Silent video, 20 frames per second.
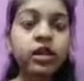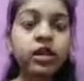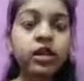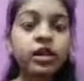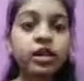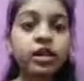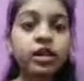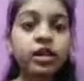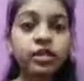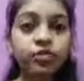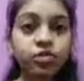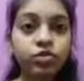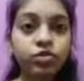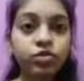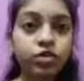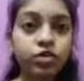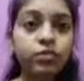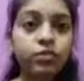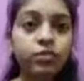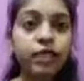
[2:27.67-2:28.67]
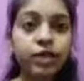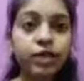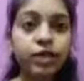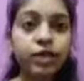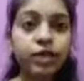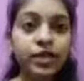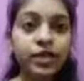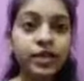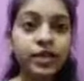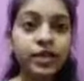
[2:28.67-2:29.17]
Disposal of
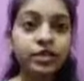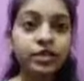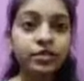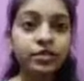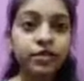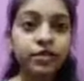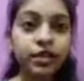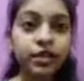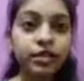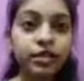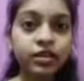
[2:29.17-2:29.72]
biomedical waste.